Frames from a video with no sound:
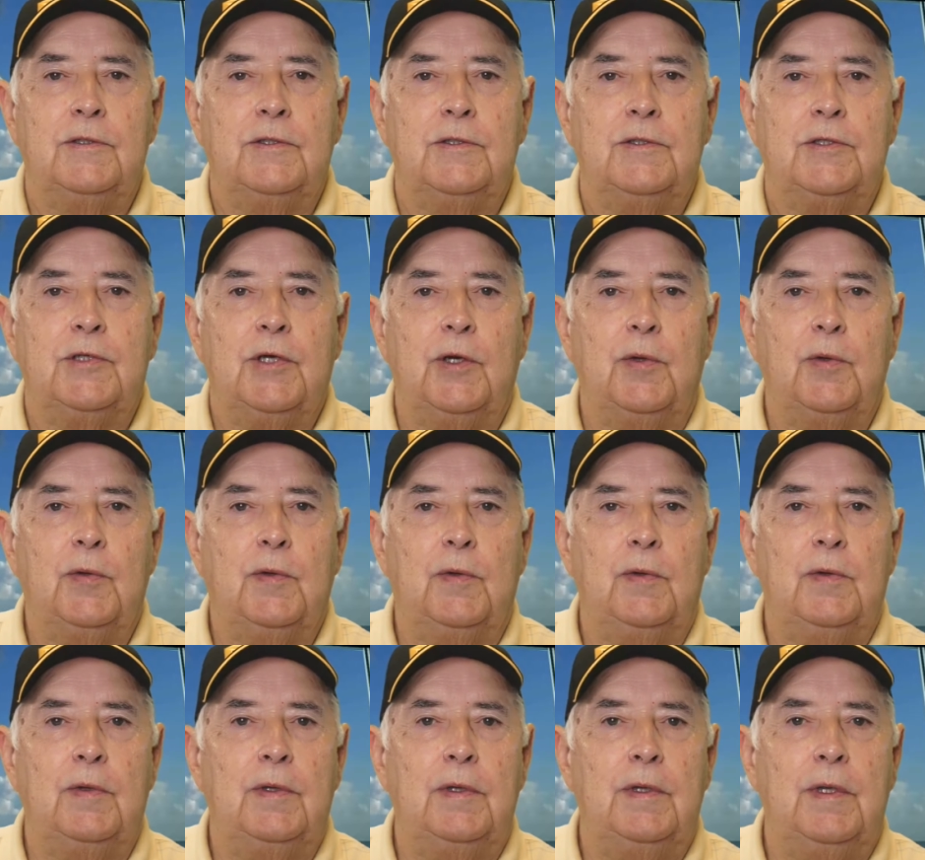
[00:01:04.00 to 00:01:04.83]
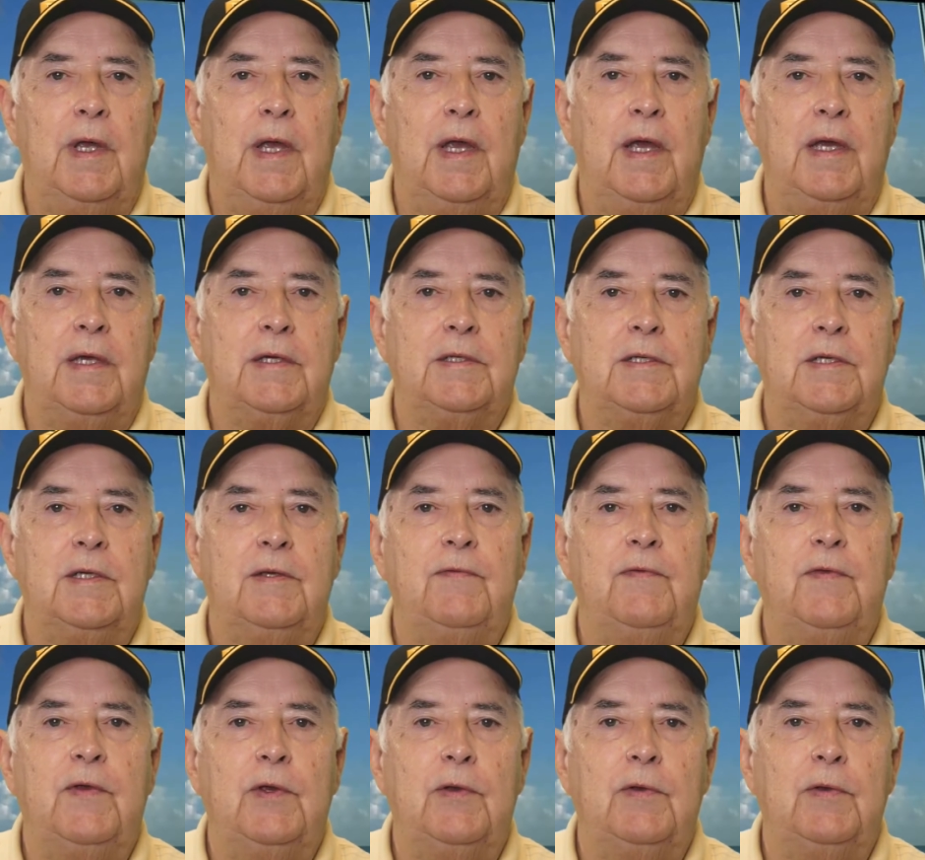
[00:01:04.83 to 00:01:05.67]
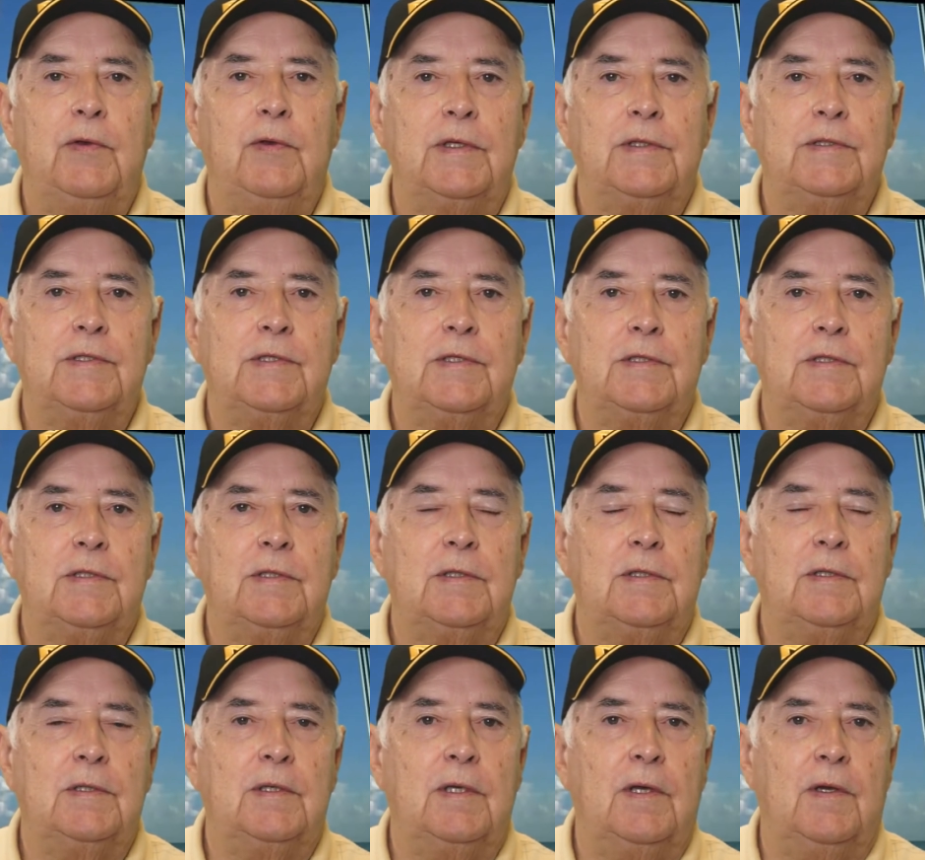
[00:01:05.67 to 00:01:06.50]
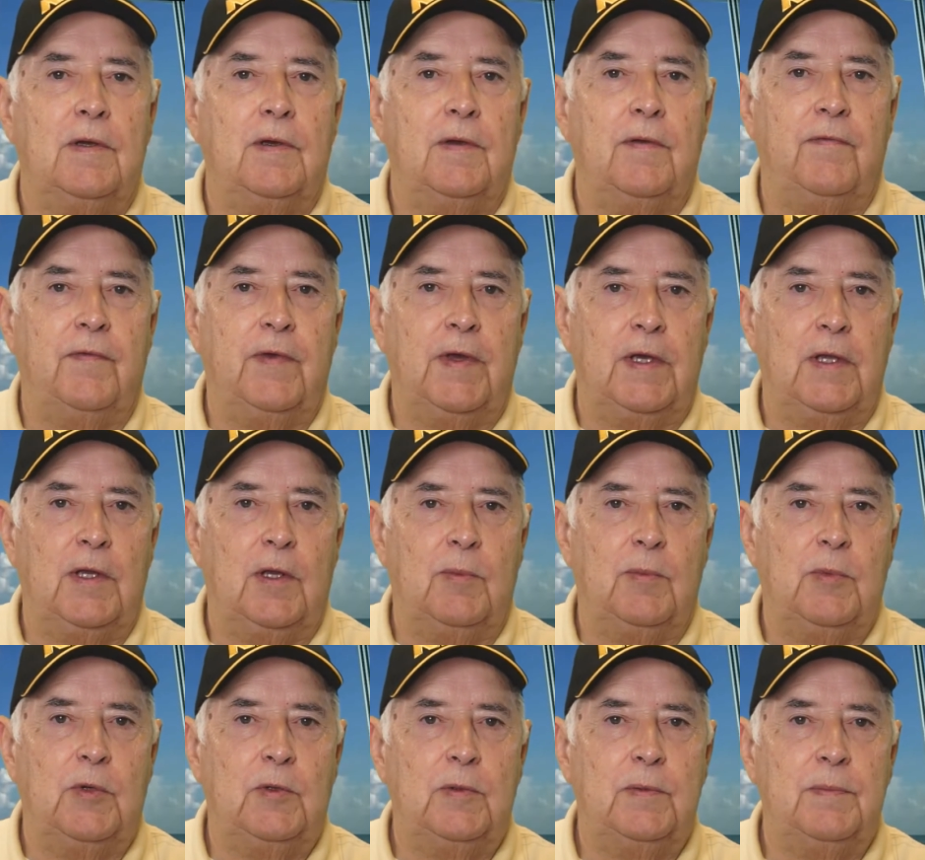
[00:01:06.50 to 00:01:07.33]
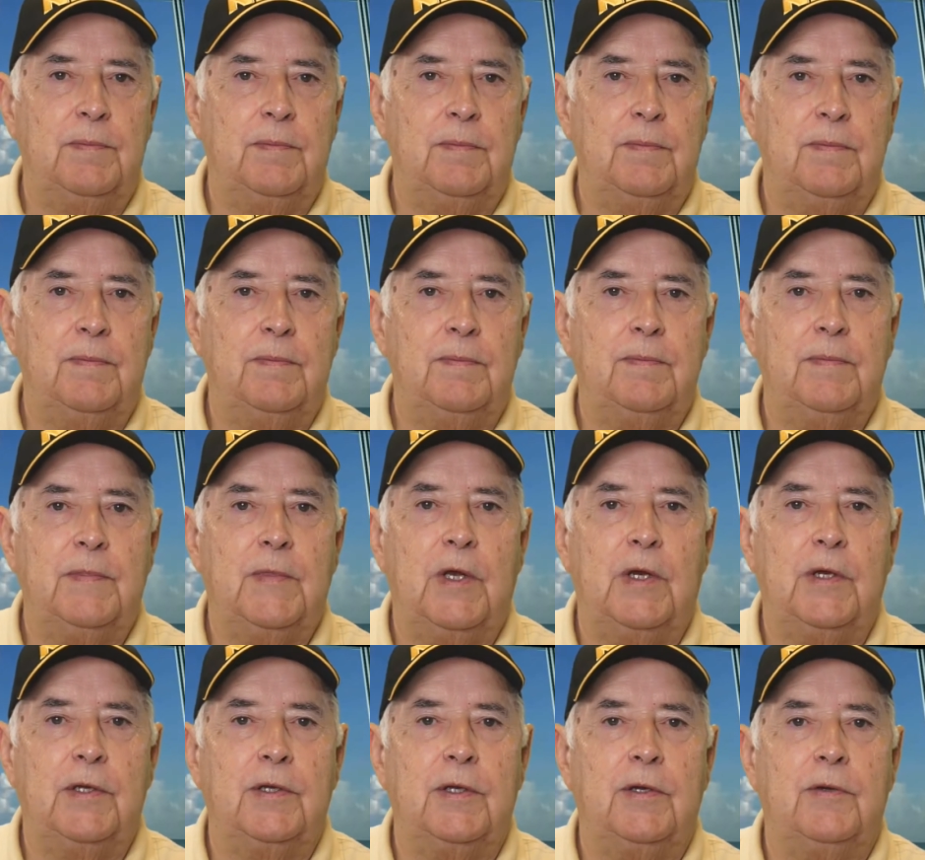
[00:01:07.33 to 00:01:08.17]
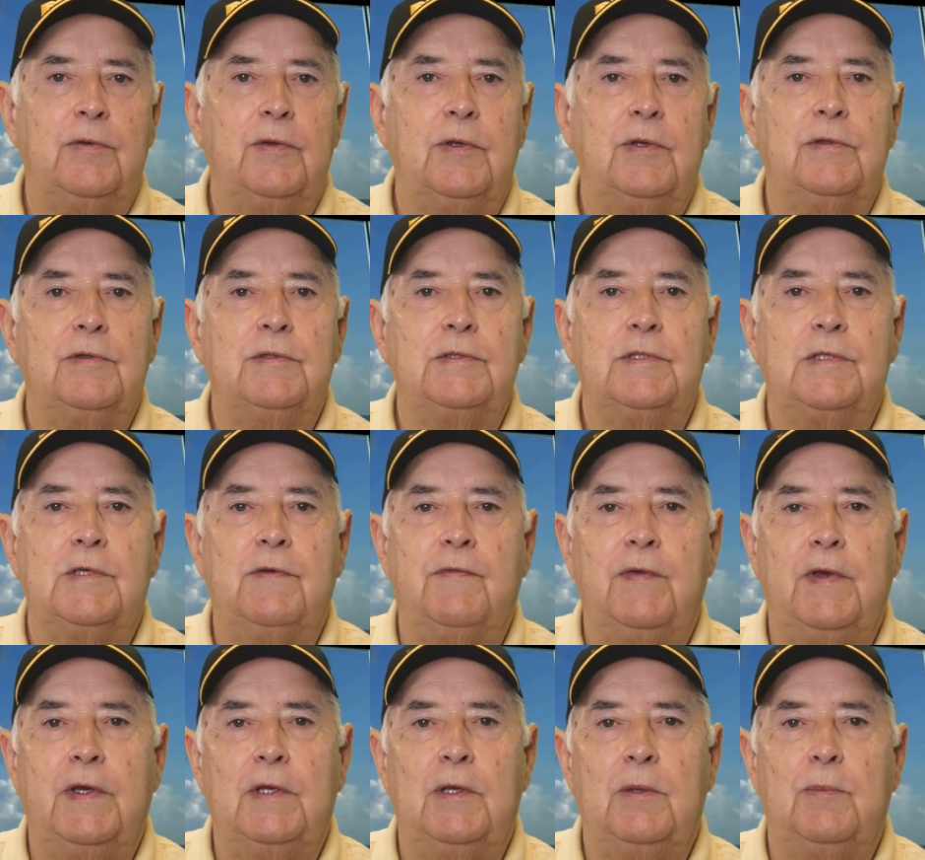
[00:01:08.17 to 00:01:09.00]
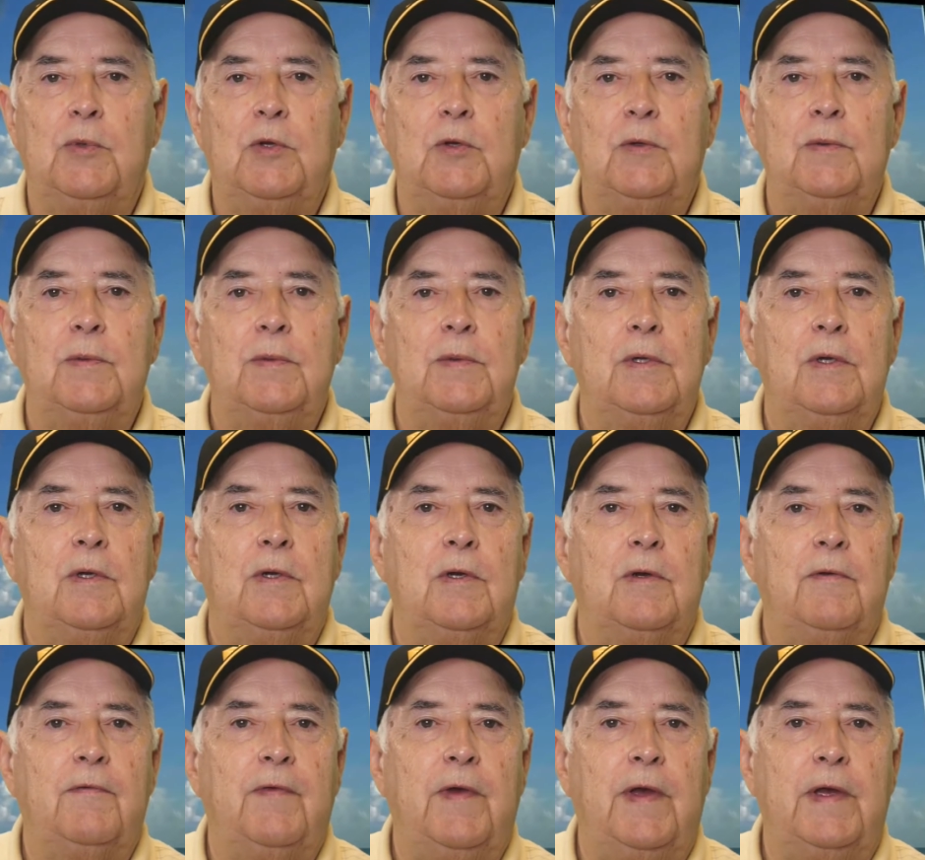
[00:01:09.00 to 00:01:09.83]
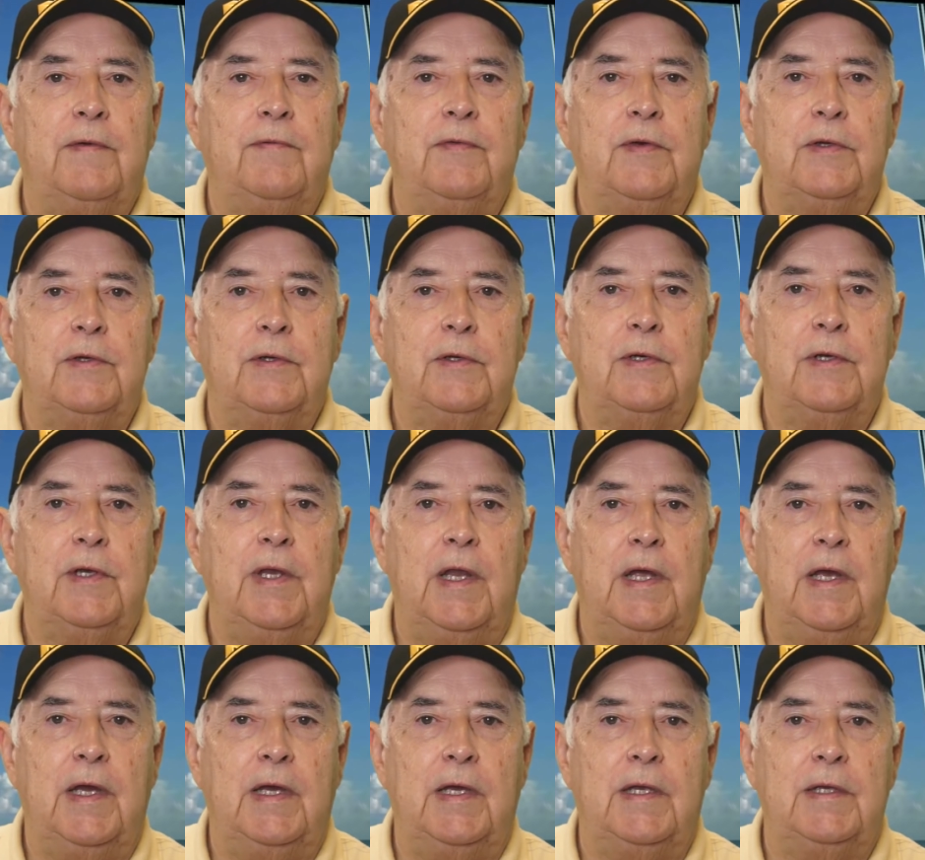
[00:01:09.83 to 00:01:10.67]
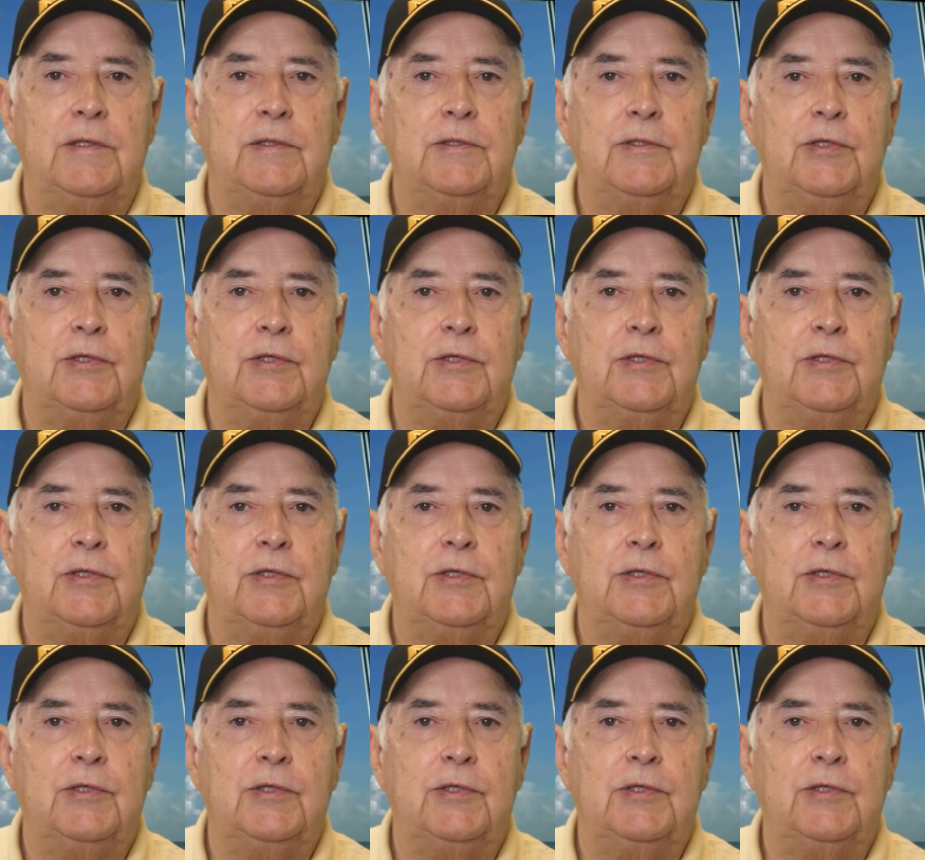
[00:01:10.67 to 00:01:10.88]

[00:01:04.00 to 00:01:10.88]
Total active units available, condo units available, are 509.